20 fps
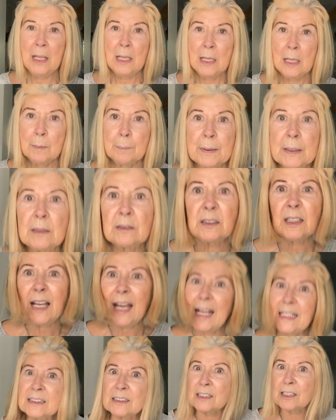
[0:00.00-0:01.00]
because I
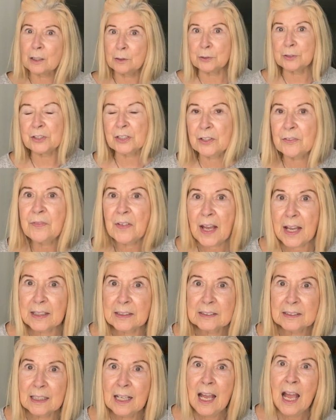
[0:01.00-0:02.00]
had to go to the
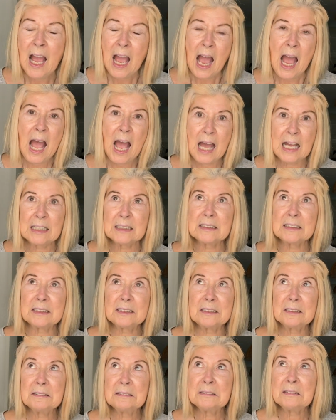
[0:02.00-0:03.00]
vet
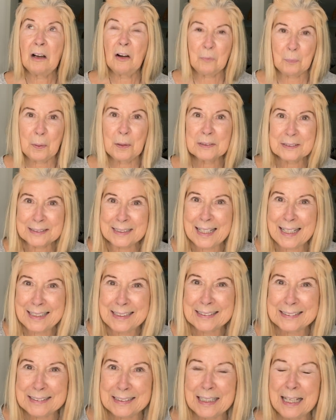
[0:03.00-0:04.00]
at
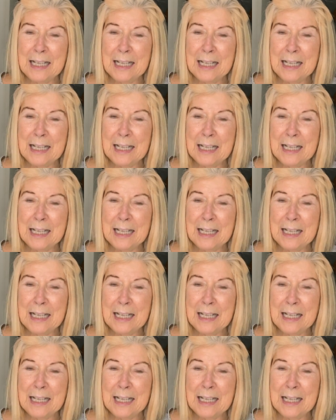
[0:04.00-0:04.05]
8:30,